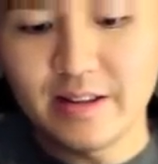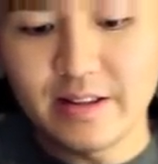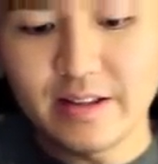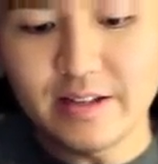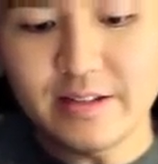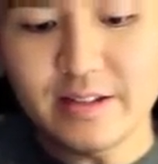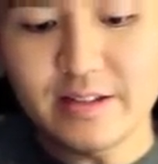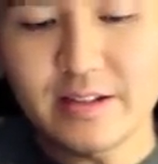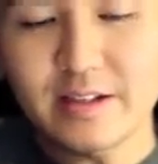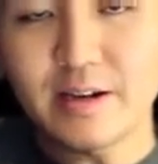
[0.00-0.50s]

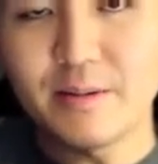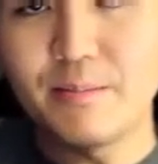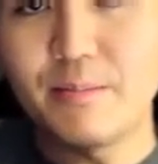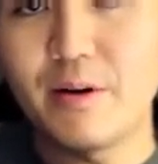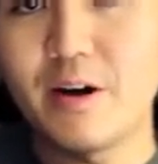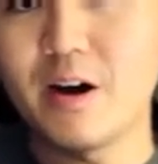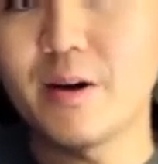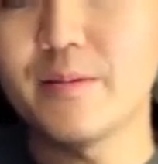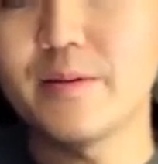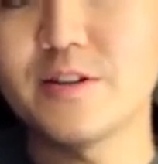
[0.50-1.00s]
This is a
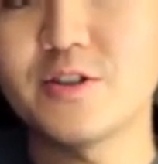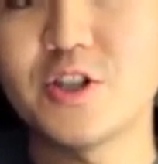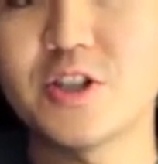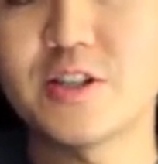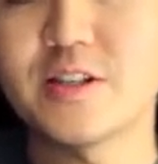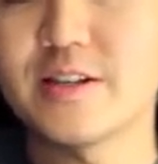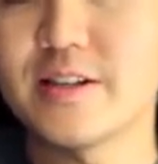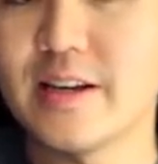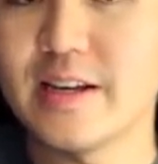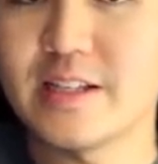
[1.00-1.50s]
compartment
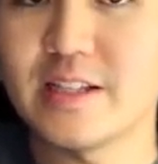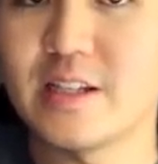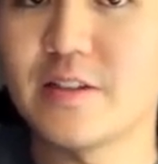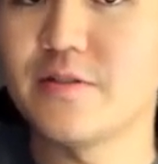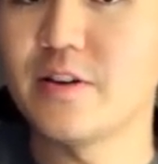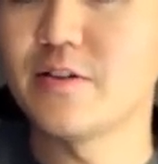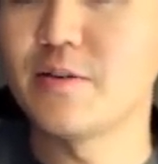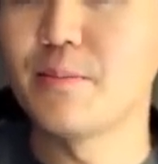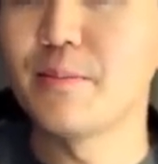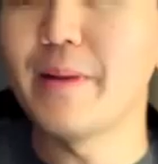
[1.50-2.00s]
just in case
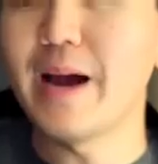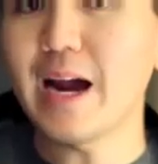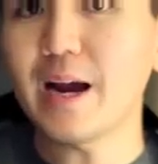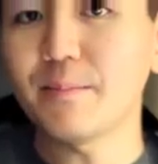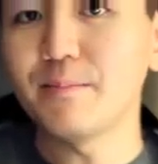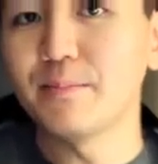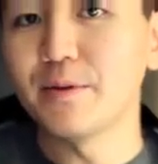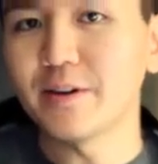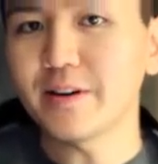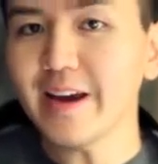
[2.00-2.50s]
you get a
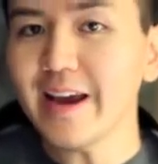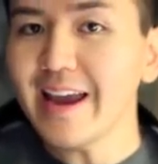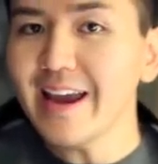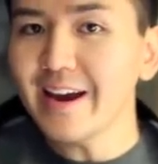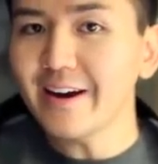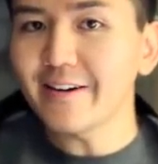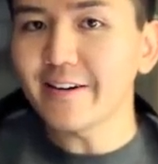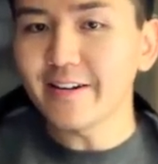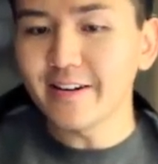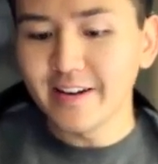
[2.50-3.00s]
MacBook
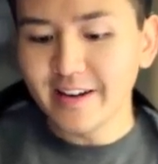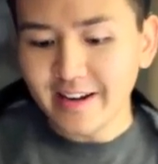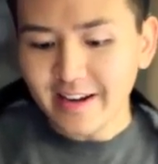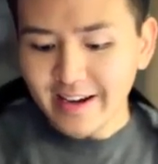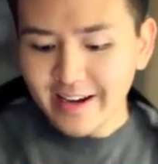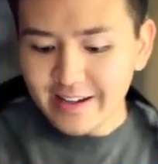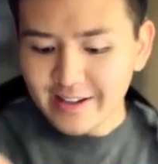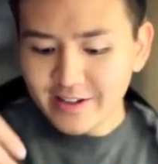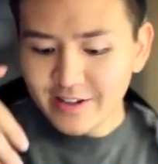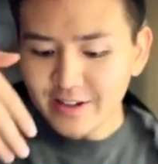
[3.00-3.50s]
Air
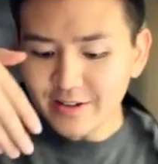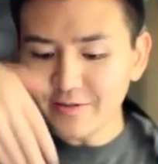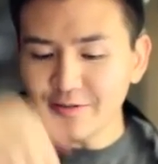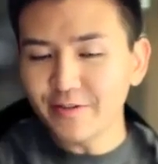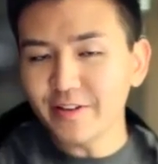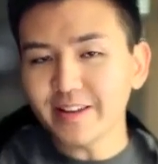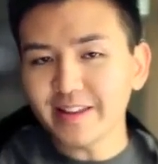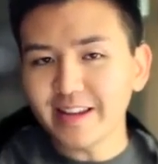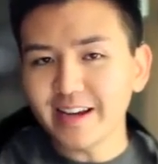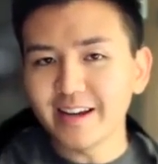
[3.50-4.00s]
and you can
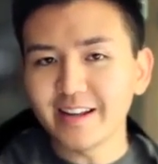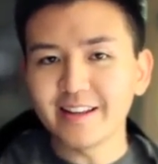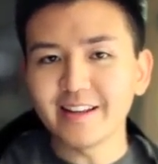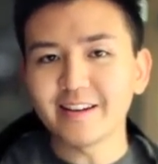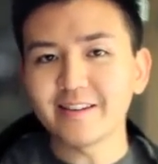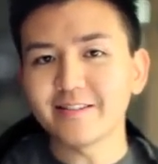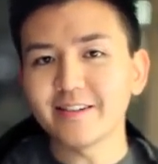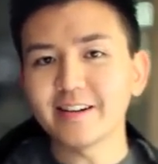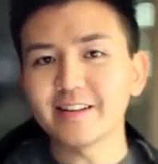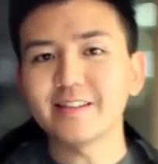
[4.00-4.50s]
fit that in
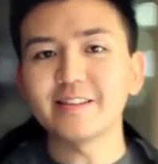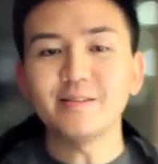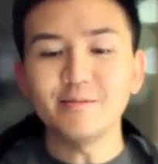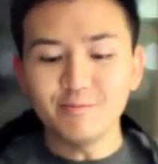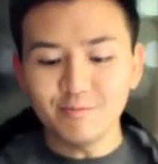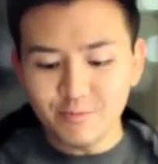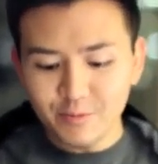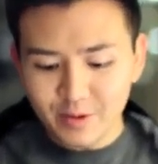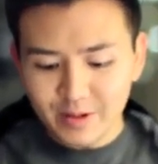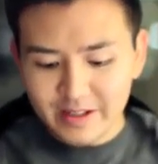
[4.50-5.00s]
there right
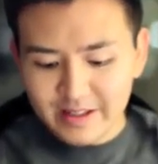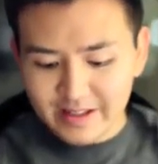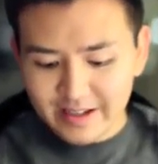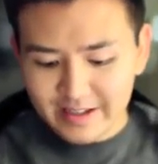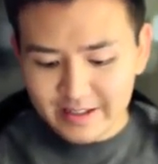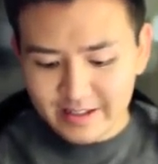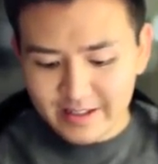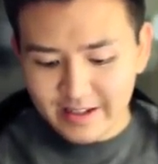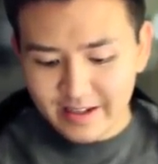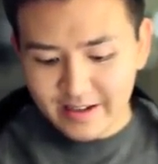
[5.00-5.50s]
really
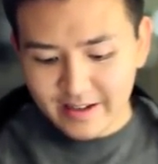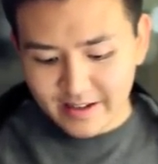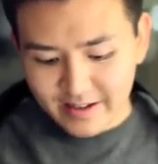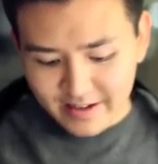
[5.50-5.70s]
nicely.